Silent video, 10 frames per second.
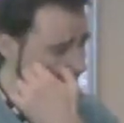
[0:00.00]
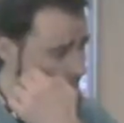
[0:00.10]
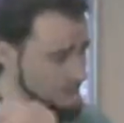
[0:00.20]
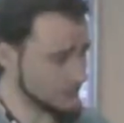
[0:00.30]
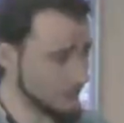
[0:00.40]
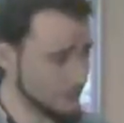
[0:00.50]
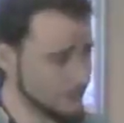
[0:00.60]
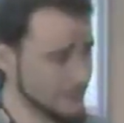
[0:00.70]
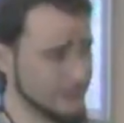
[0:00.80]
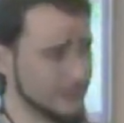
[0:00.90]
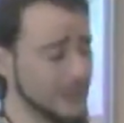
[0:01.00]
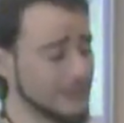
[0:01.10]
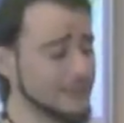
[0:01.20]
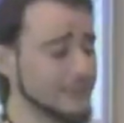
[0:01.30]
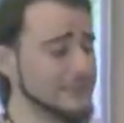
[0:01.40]
small
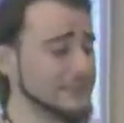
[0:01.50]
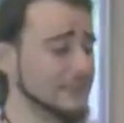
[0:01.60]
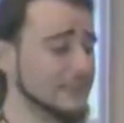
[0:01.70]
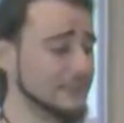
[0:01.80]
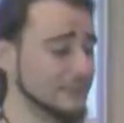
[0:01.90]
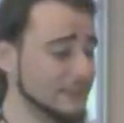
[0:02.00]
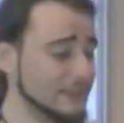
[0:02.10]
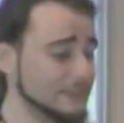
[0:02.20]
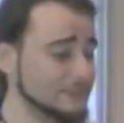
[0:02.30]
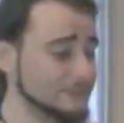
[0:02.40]
functionalities that uh,